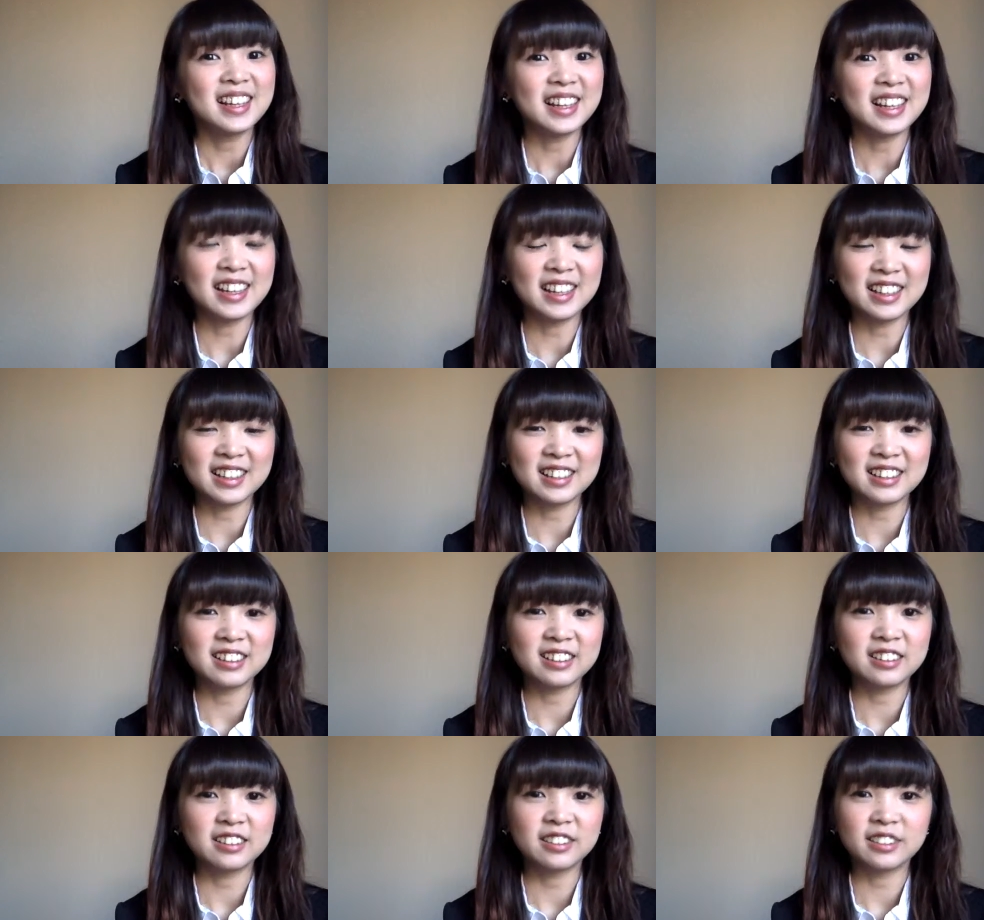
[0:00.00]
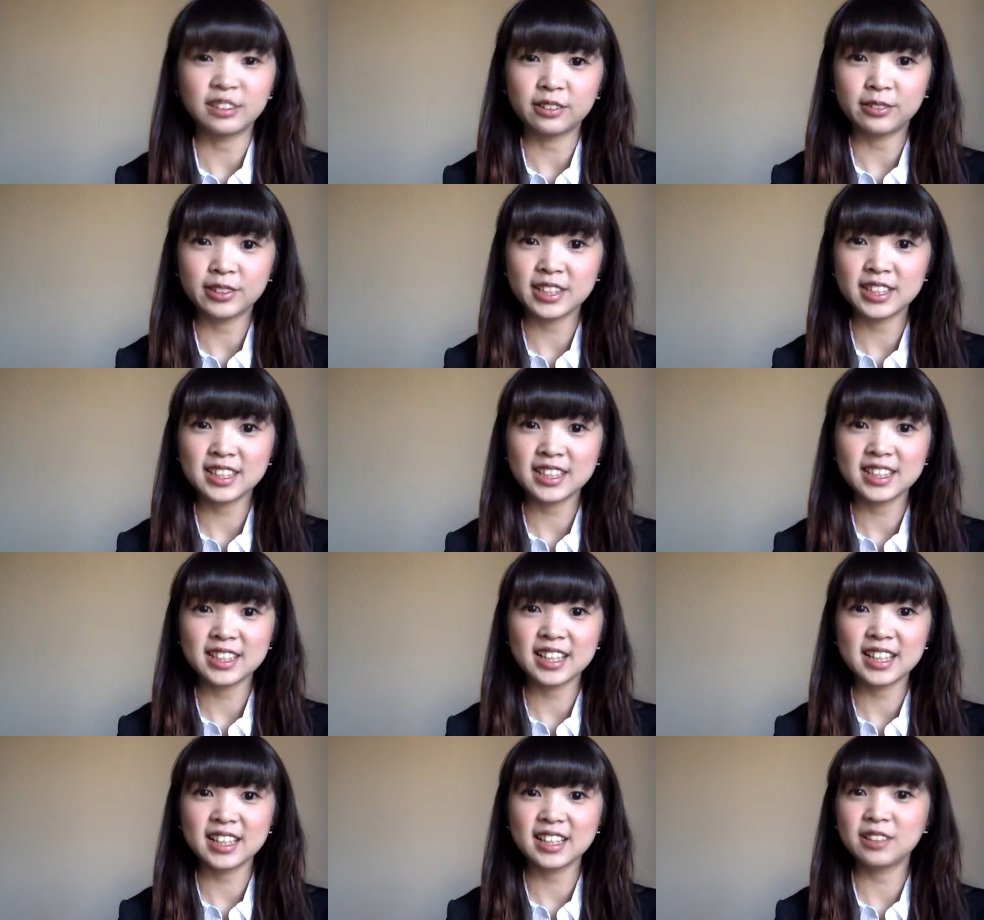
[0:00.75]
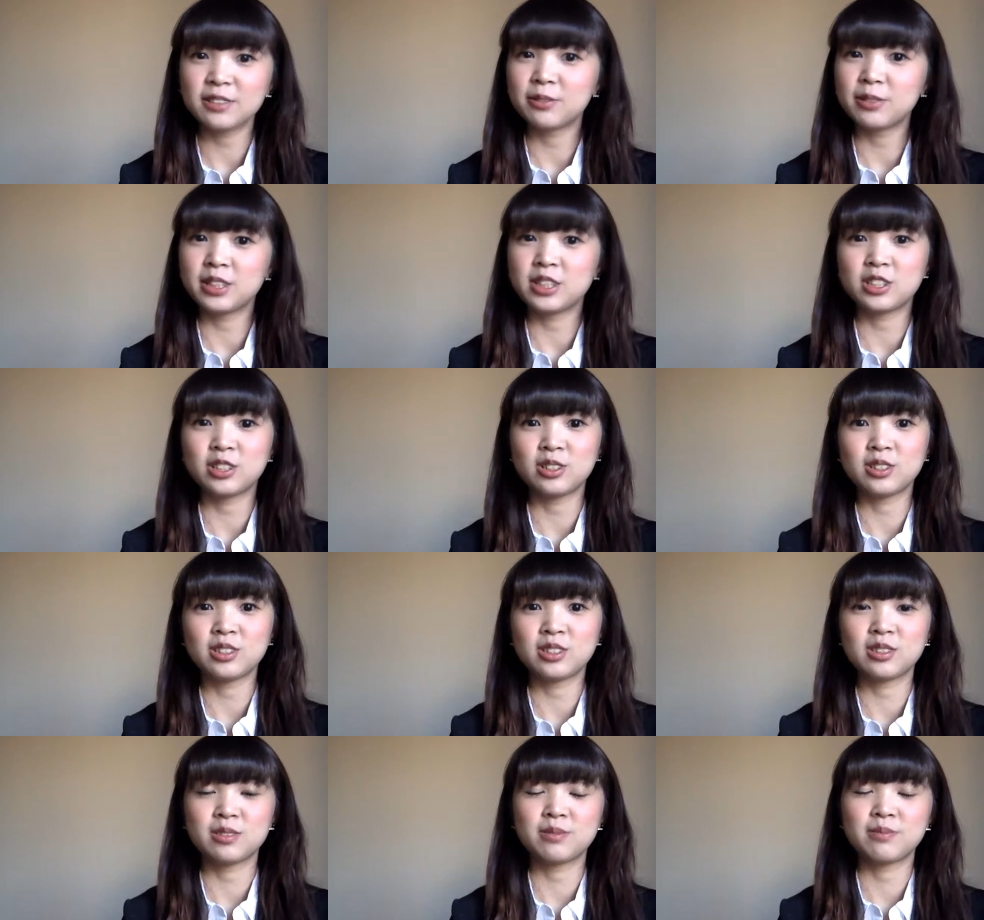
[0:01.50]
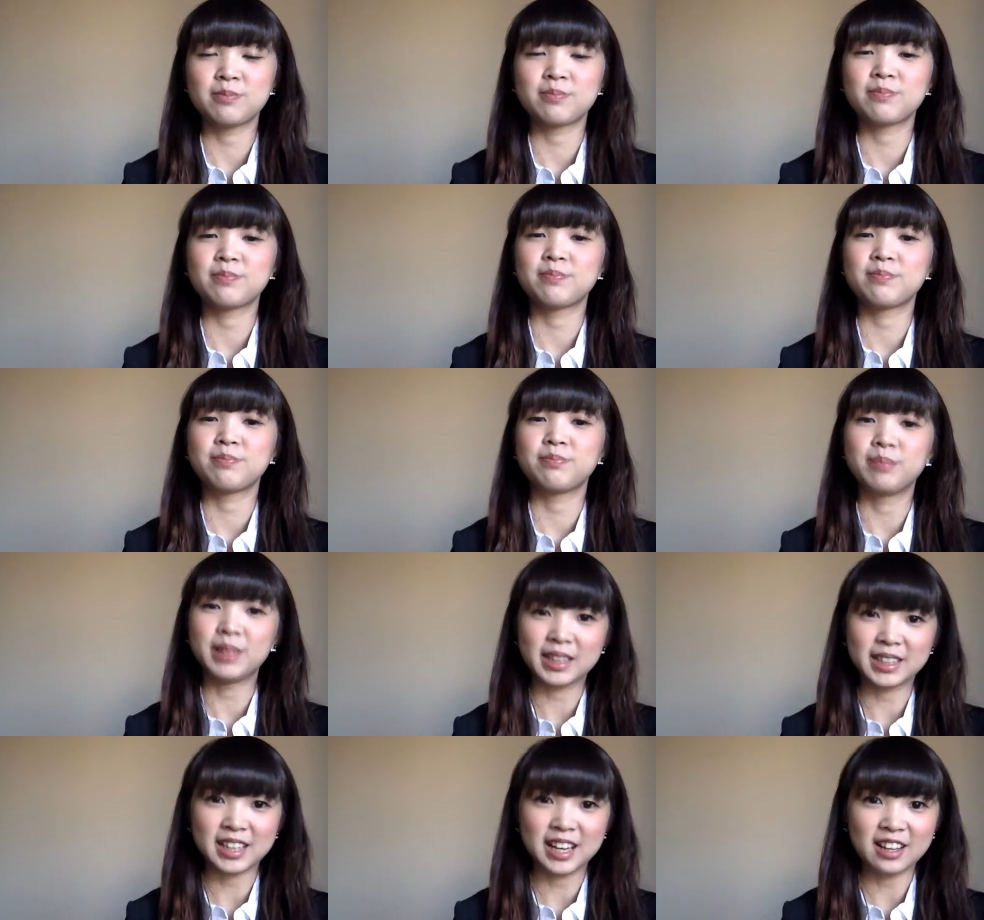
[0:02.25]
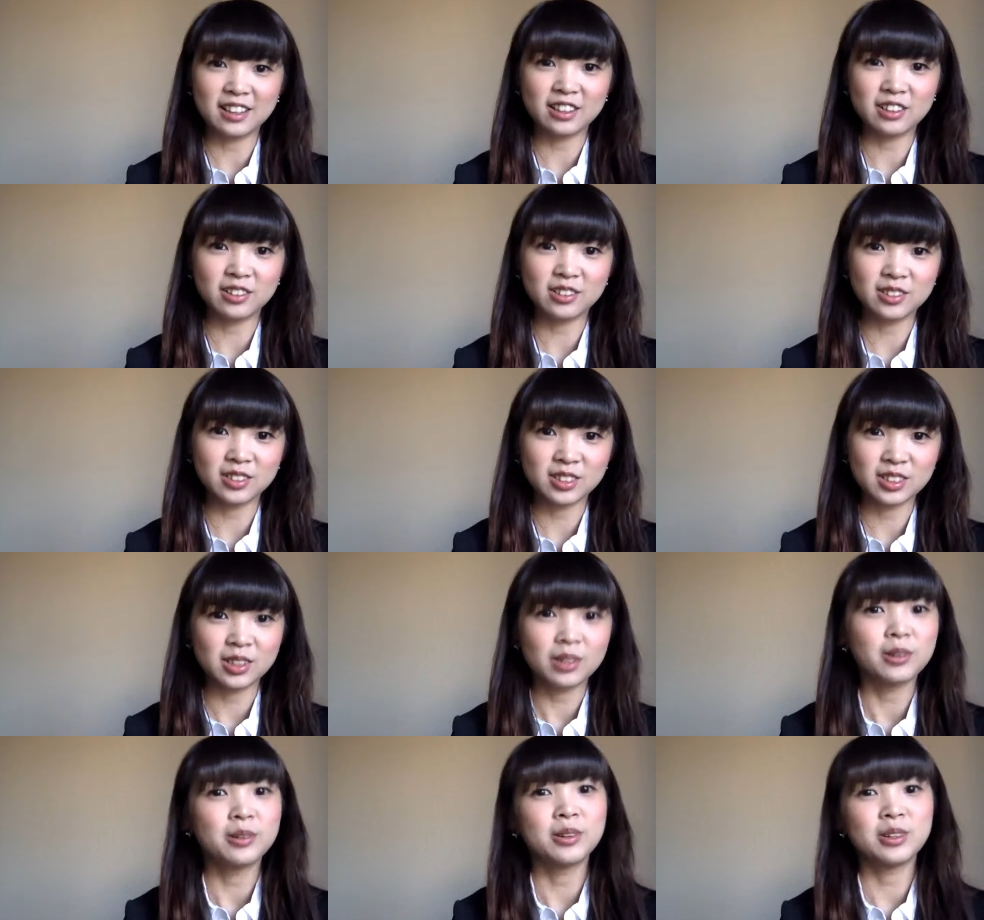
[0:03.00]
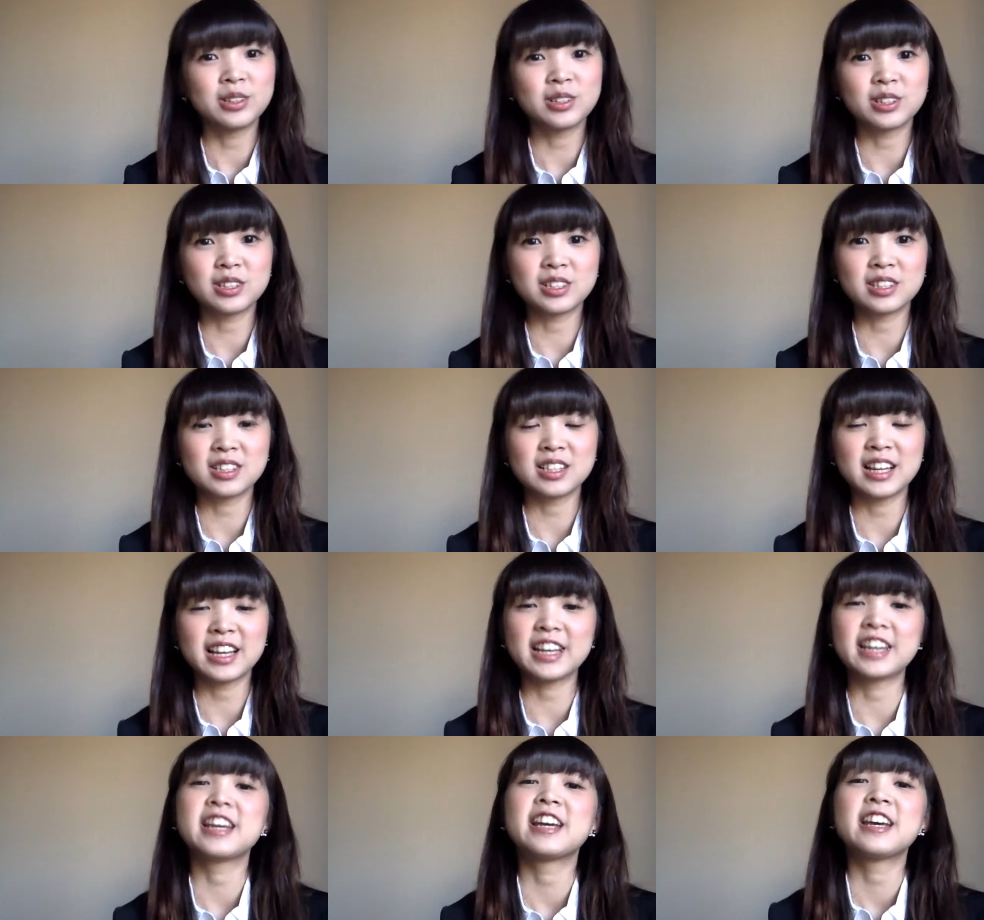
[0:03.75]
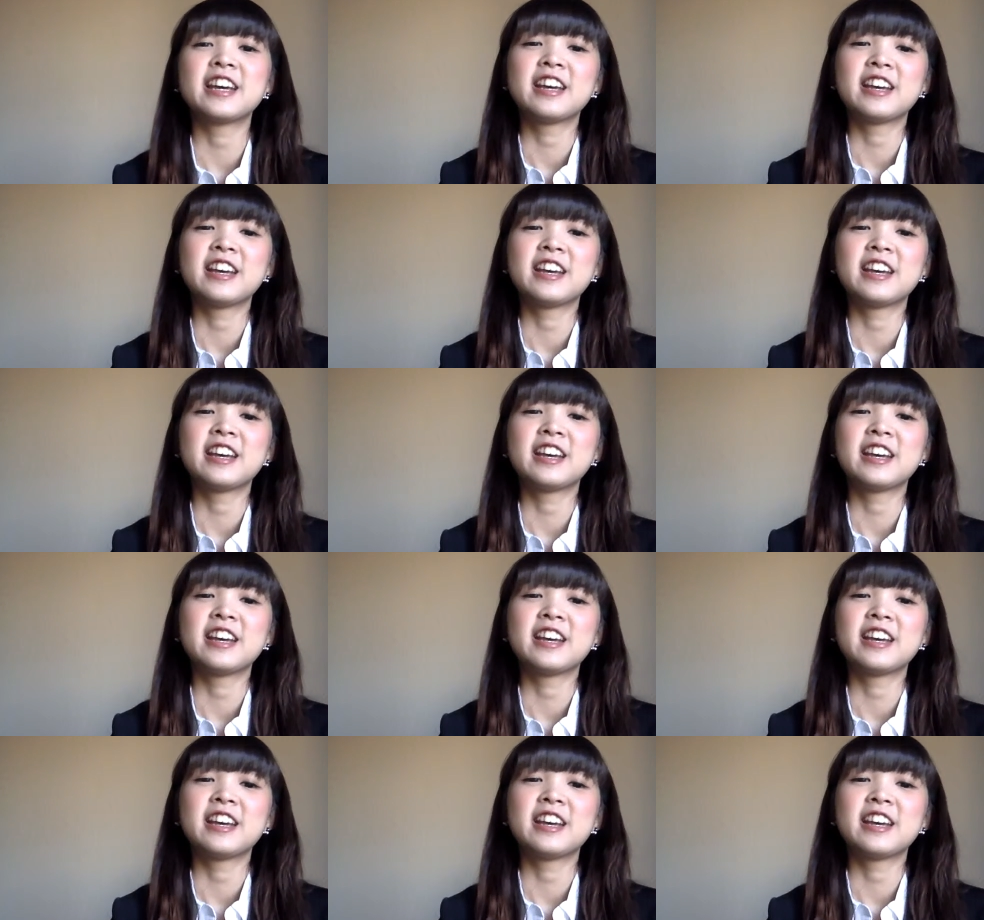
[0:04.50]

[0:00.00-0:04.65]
And the reason that we choose McDonald's, which is like